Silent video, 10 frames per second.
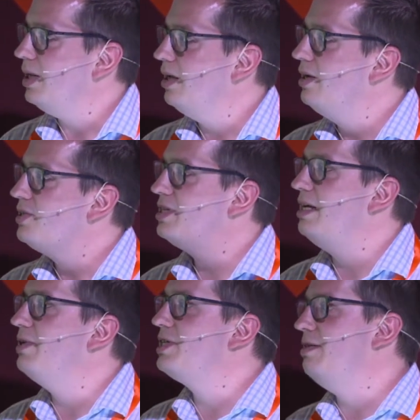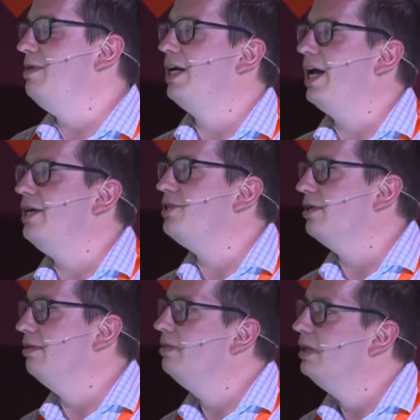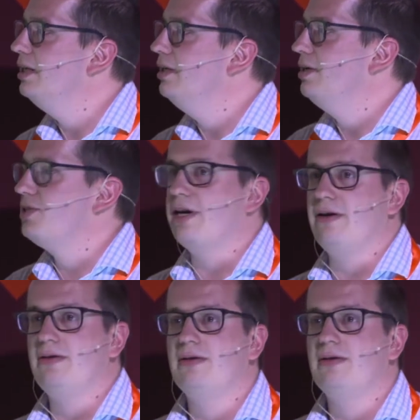Seamless communication. So